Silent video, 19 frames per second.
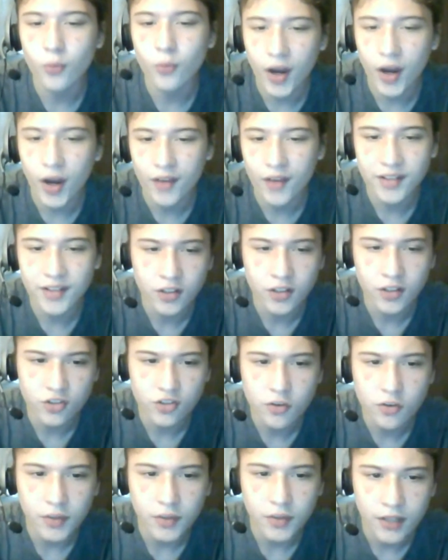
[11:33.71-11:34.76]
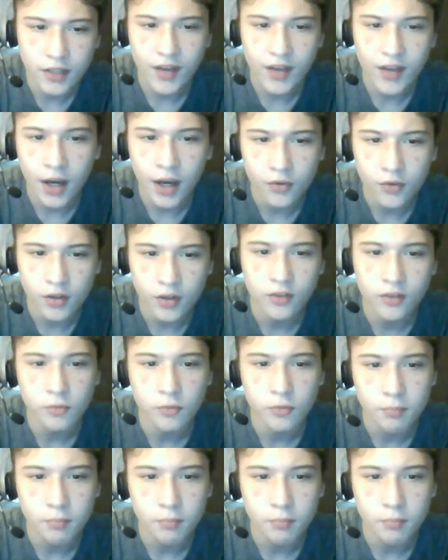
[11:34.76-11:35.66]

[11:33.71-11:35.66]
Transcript: why they didn't just leave the house and